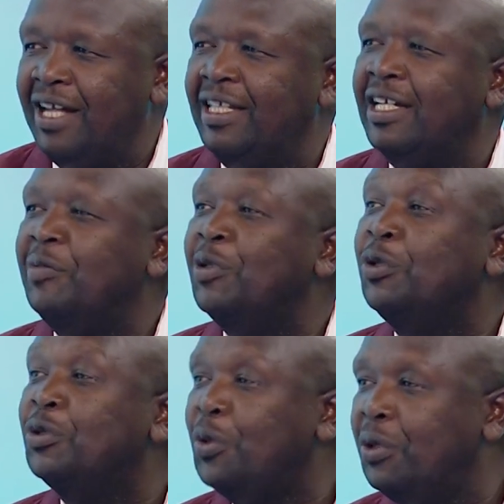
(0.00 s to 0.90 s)
and they can be
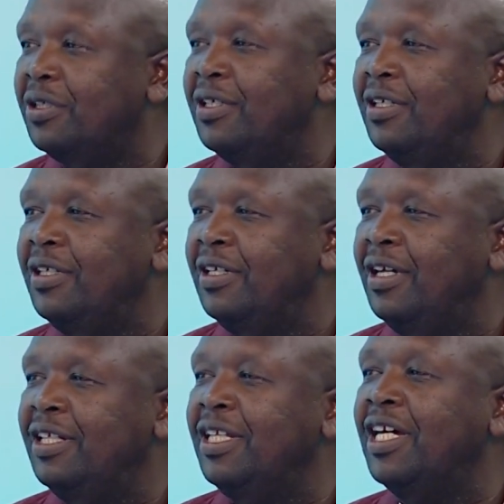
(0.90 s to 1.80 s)
controlled
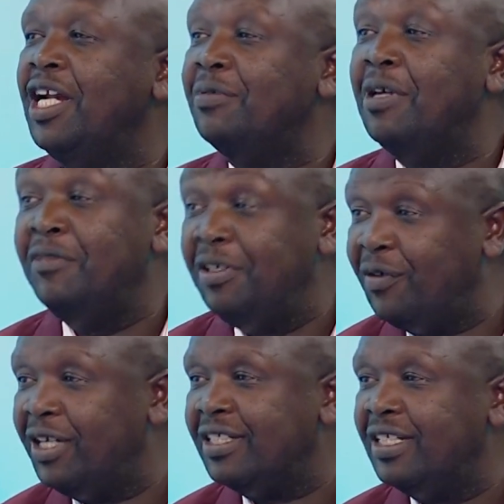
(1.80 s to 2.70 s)
and they can have some
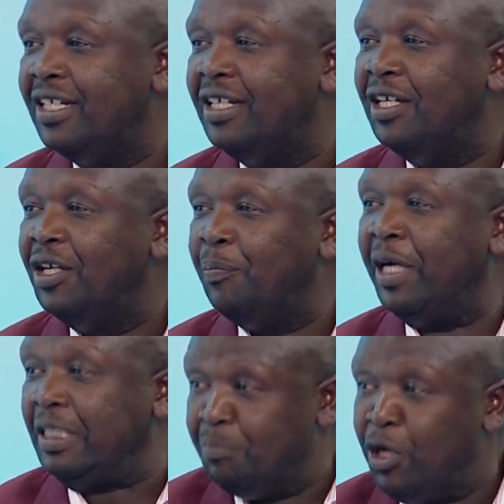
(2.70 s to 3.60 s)
influence.
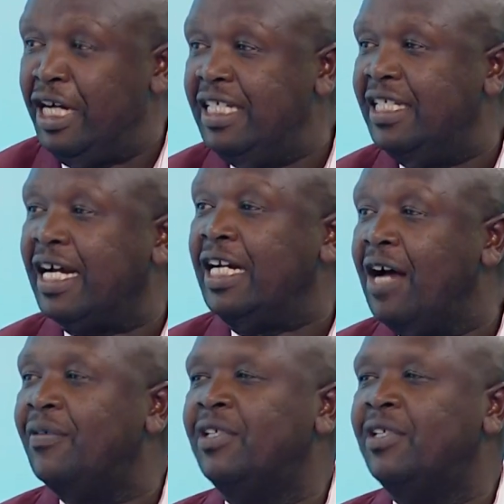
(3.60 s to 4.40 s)
But Mwananchi can have a